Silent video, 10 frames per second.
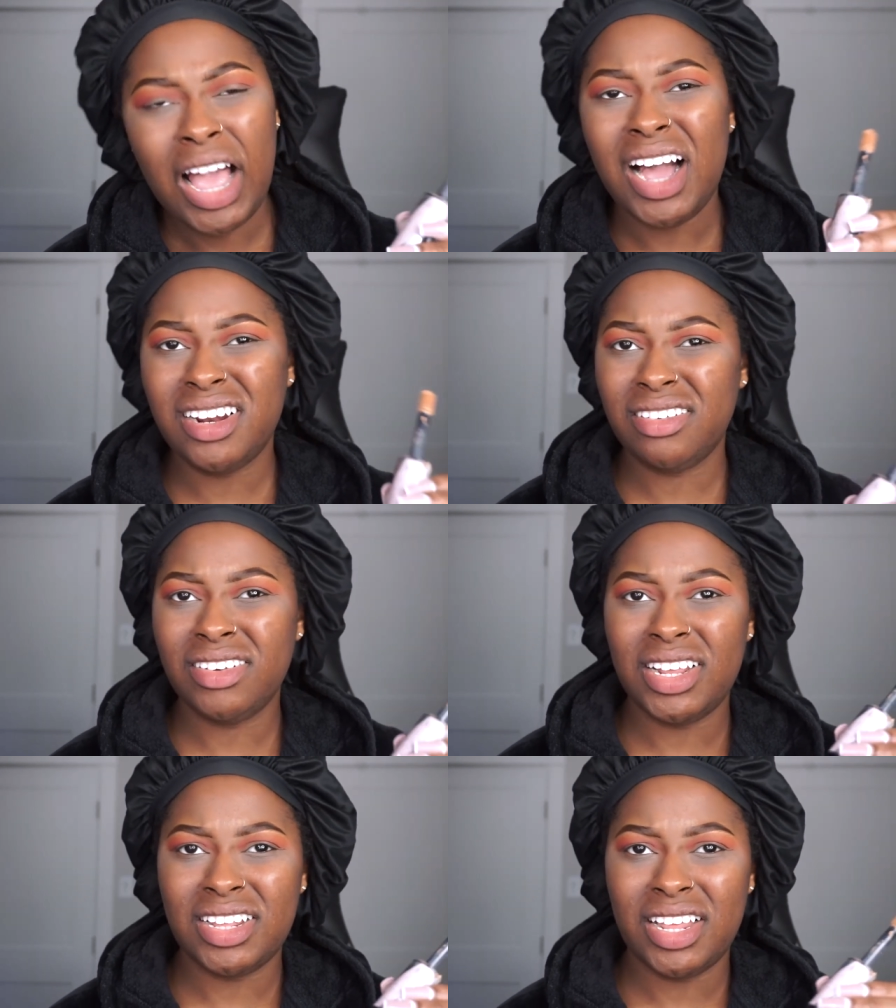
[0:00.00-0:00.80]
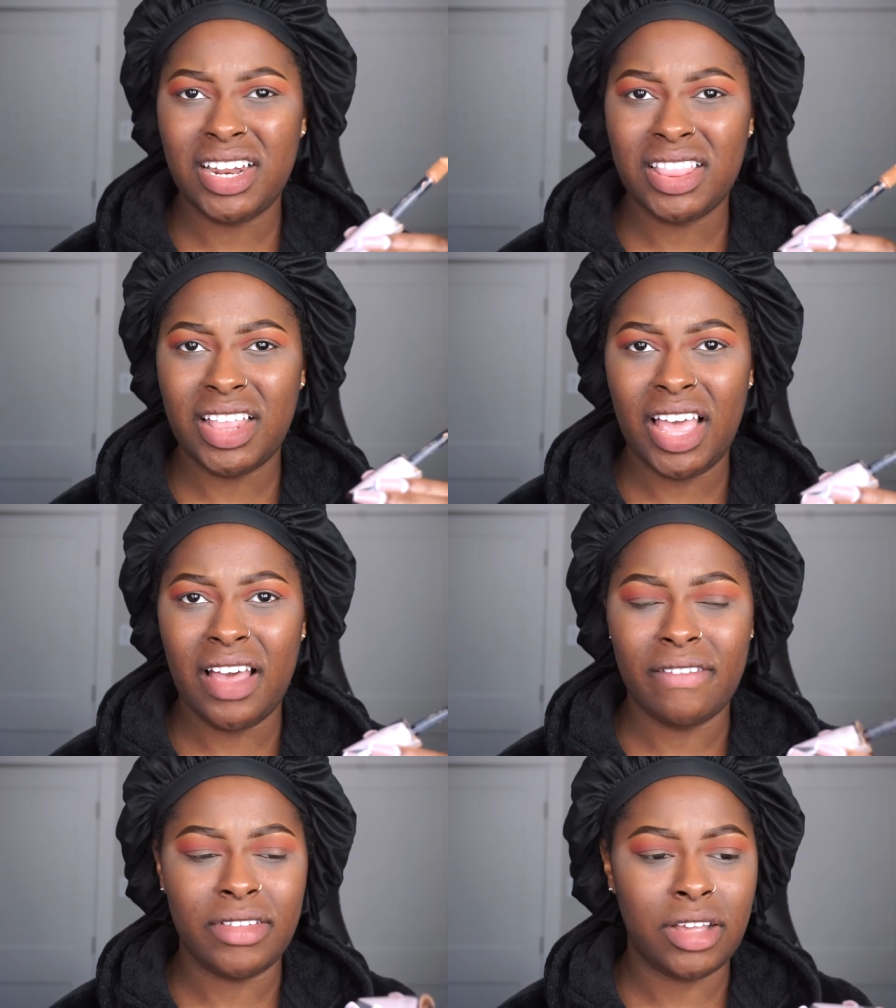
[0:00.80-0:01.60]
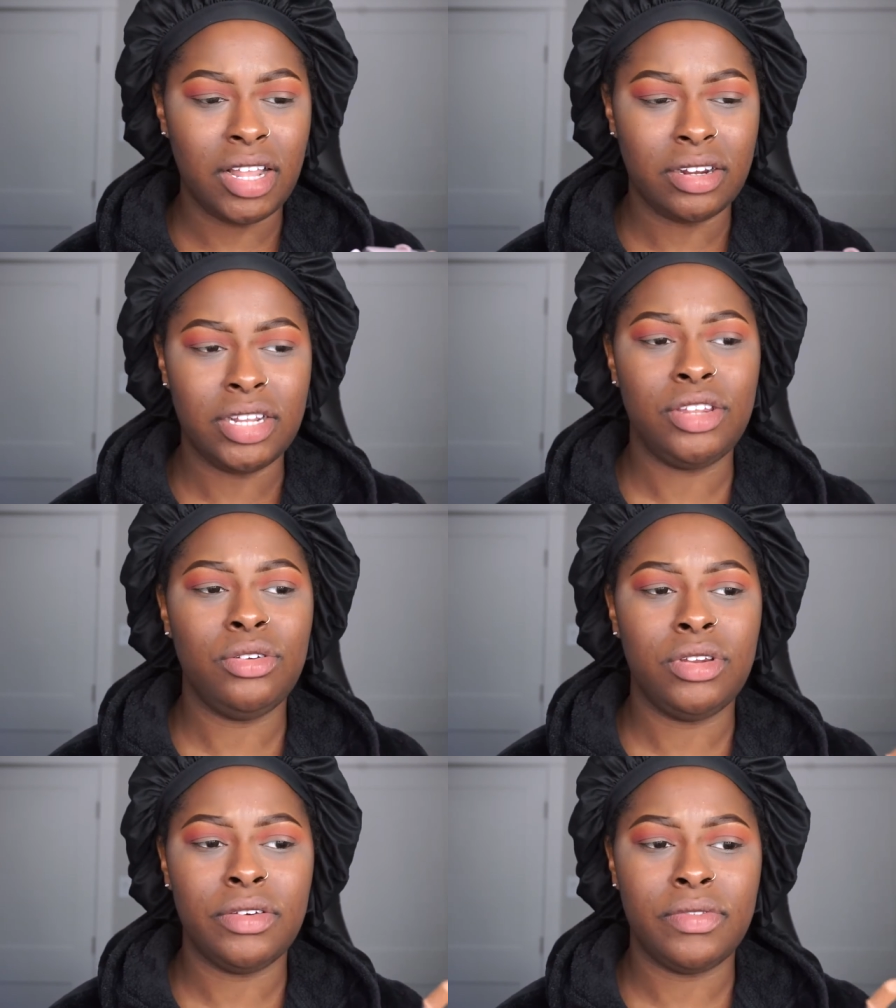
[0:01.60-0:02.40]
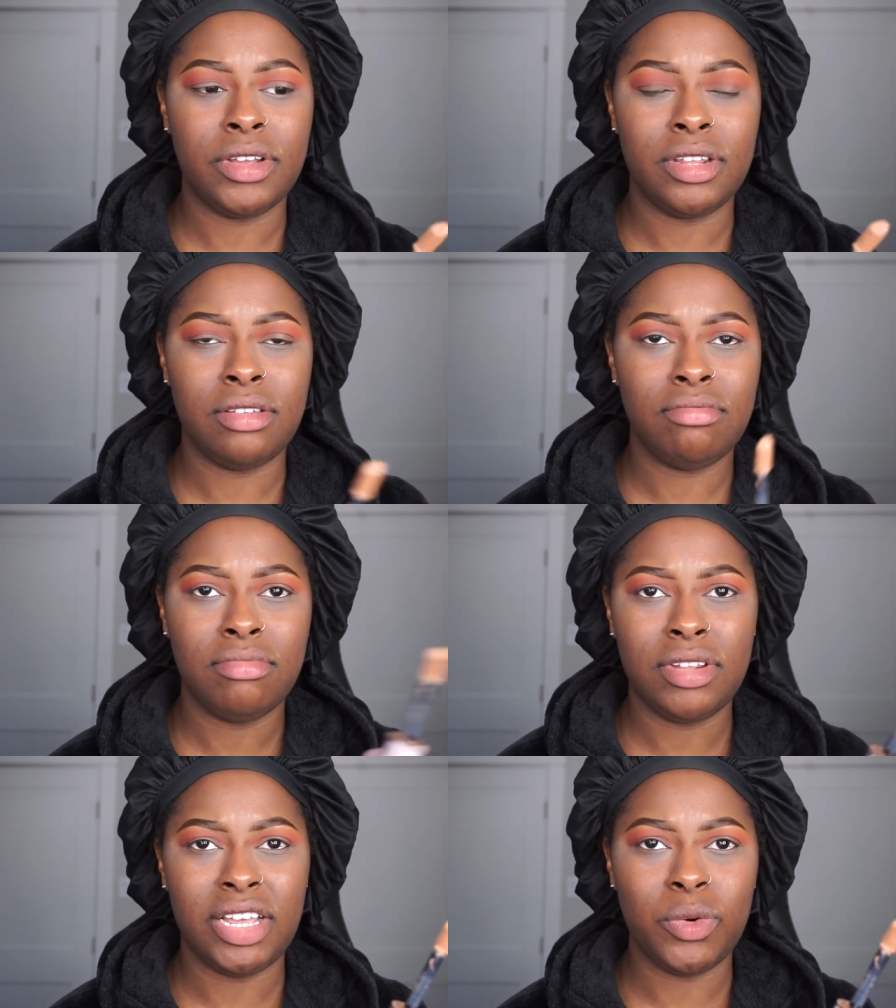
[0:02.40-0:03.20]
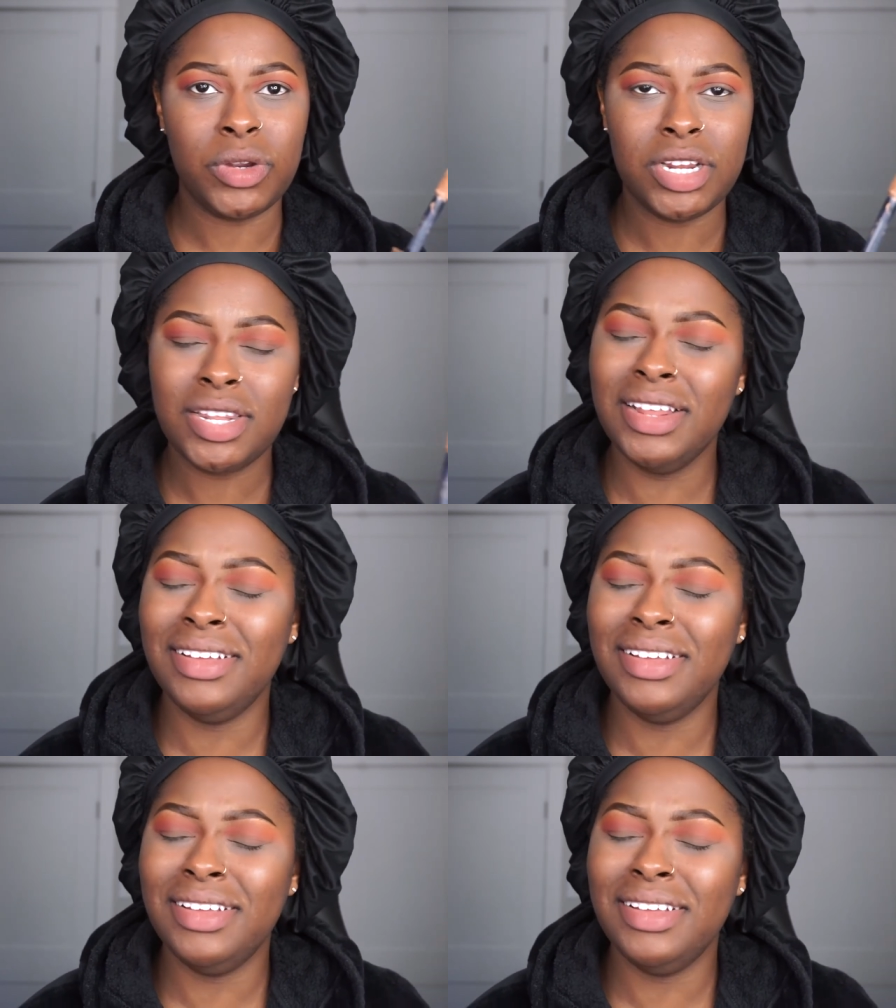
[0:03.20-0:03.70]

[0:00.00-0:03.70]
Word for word: I just realized that they have the color in two different languages.